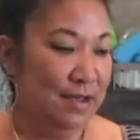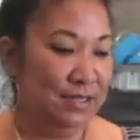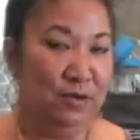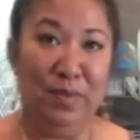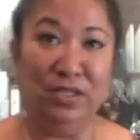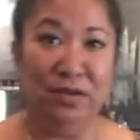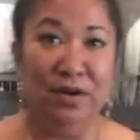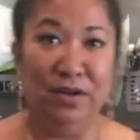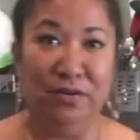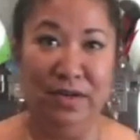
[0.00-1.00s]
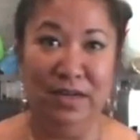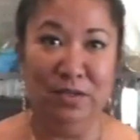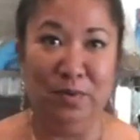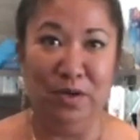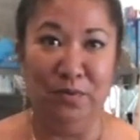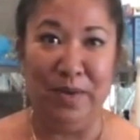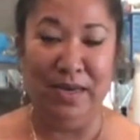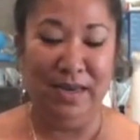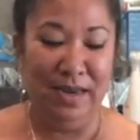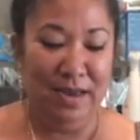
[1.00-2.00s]
to measure out ingredients when you're
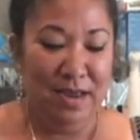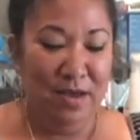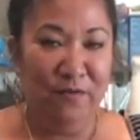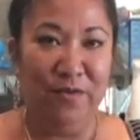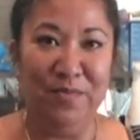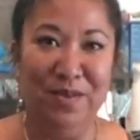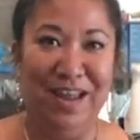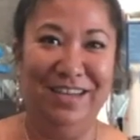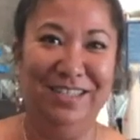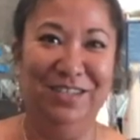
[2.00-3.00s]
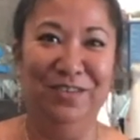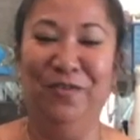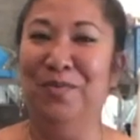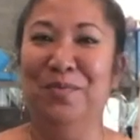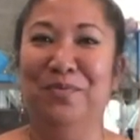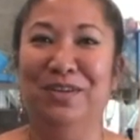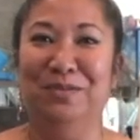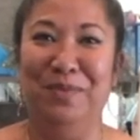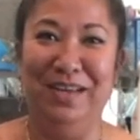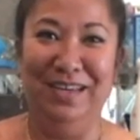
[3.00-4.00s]
baking from the British
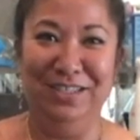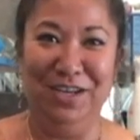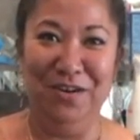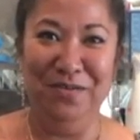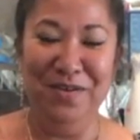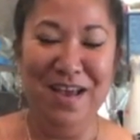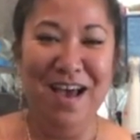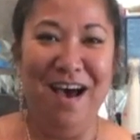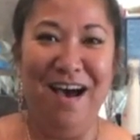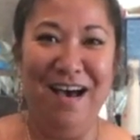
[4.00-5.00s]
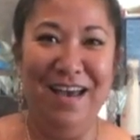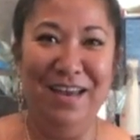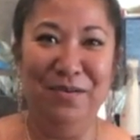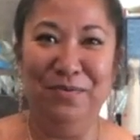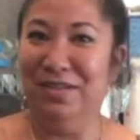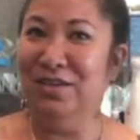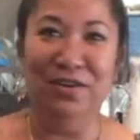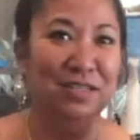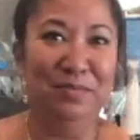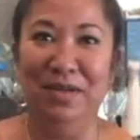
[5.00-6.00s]
baking show, I was
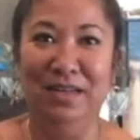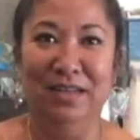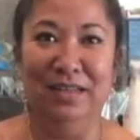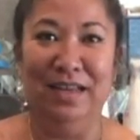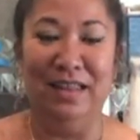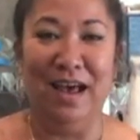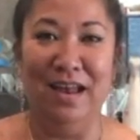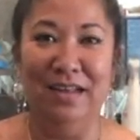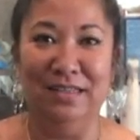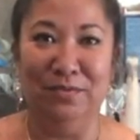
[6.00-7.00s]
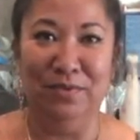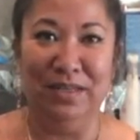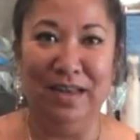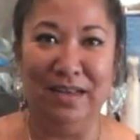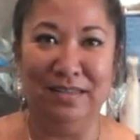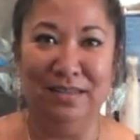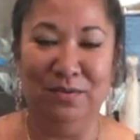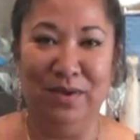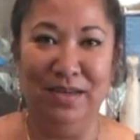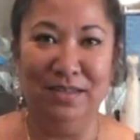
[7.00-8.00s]
hooked immediately. That is a really excellent
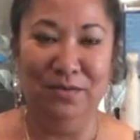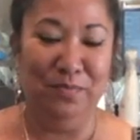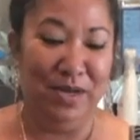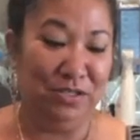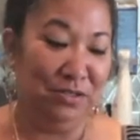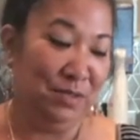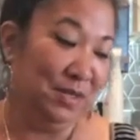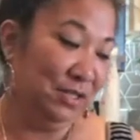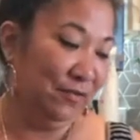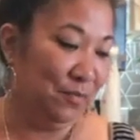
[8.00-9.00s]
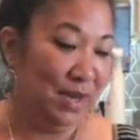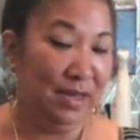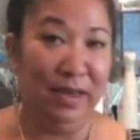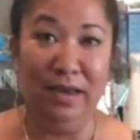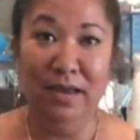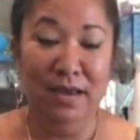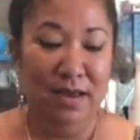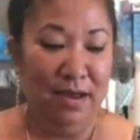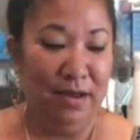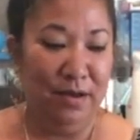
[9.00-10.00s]
way to measure, especially for baking,
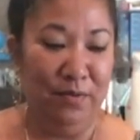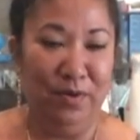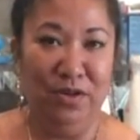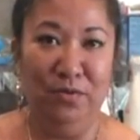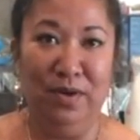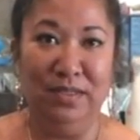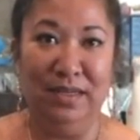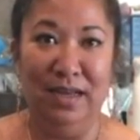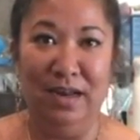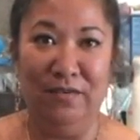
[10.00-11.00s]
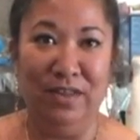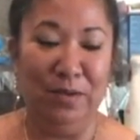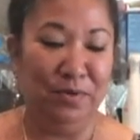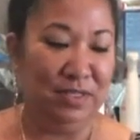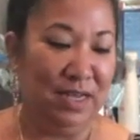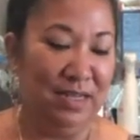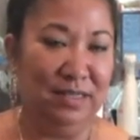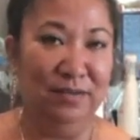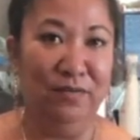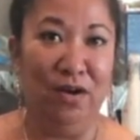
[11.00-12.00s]
when you want to get everything precise.
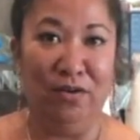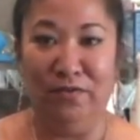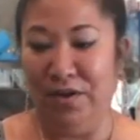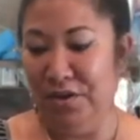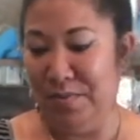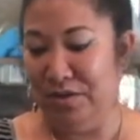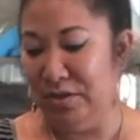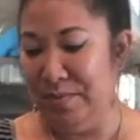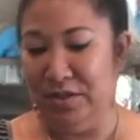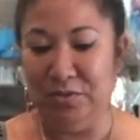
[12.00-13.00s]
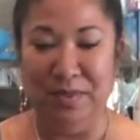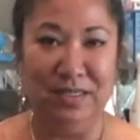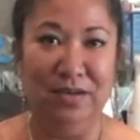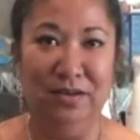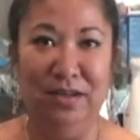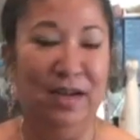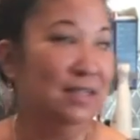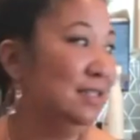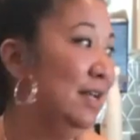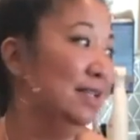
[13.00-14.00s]
And our volumetric measurements here in the United
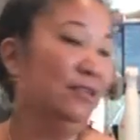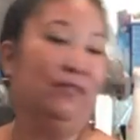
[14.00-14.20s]
States,